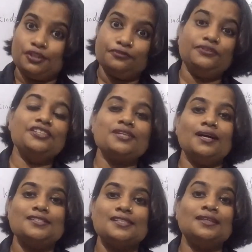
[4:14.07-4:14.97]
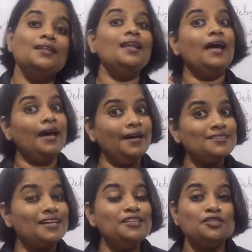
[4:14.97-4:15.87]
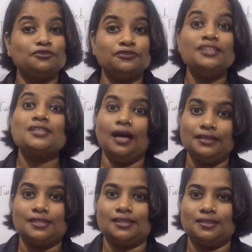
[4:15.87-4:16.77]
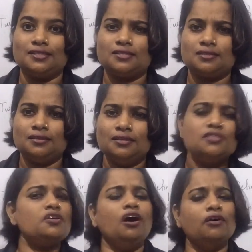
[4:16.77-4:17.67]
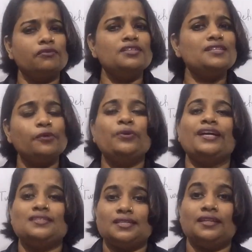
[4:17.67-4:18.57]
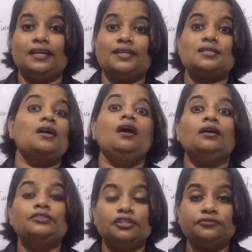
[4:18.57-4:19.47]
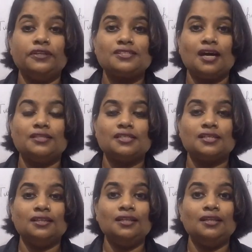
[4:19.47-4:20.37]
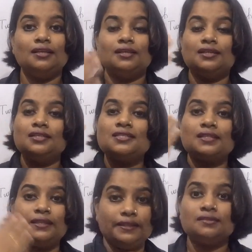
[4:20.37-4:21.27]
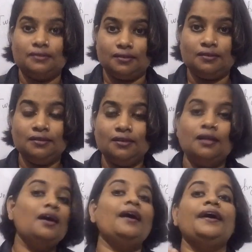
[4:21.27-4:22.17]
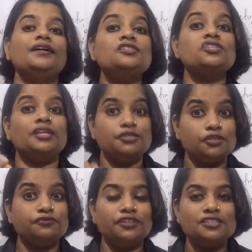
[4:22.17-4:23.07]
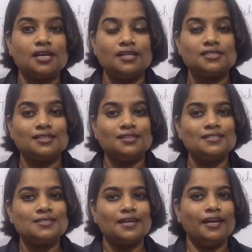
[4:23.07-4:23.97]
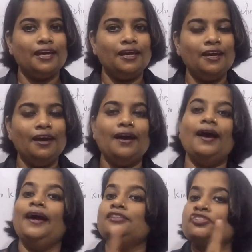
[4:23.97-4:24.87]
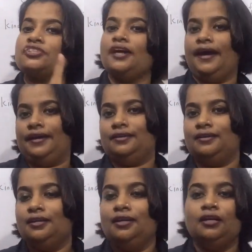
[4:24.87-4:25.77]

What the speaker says: definite article and indefinite articles. So obviously we can say that definite article is the and indefinite articles a and an.